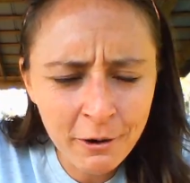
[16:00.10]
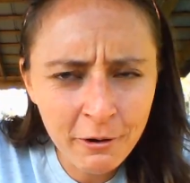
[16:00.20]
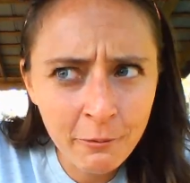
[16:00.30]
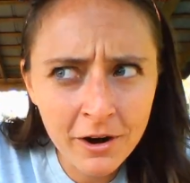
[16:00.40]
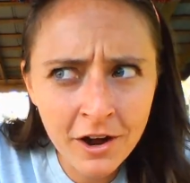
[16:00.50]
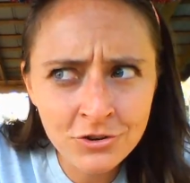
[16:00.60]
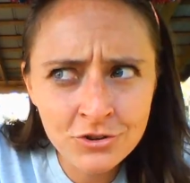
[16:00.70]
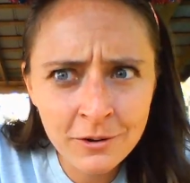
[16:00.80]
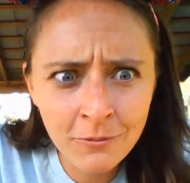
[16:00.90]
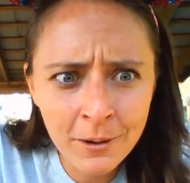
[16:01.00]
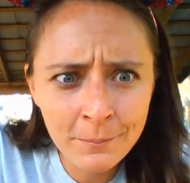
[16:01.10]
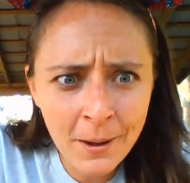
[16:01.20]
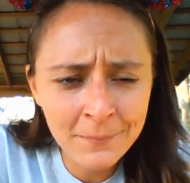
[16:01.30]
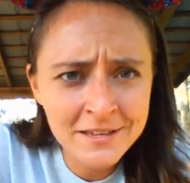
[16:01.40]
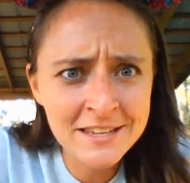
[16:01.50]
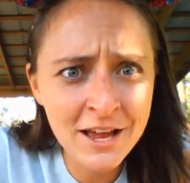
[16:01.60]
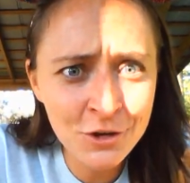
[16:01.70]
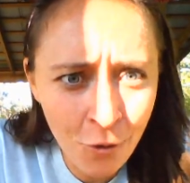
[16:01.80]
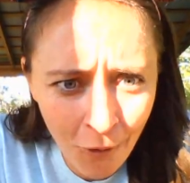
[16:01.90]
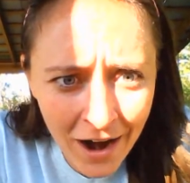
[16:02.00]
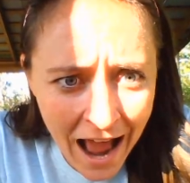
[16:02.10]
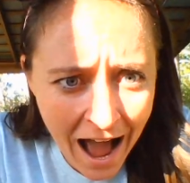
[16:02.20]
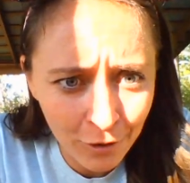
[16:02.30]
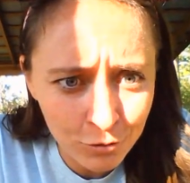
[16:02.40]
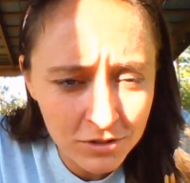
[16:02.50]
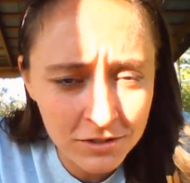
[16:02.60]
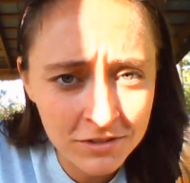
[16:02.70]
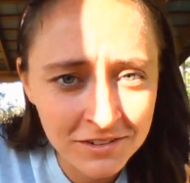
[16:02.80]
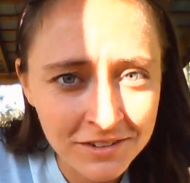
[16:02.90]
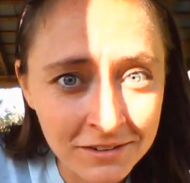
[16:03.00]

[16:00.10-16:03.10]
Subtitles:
there were 101 puppies at your house?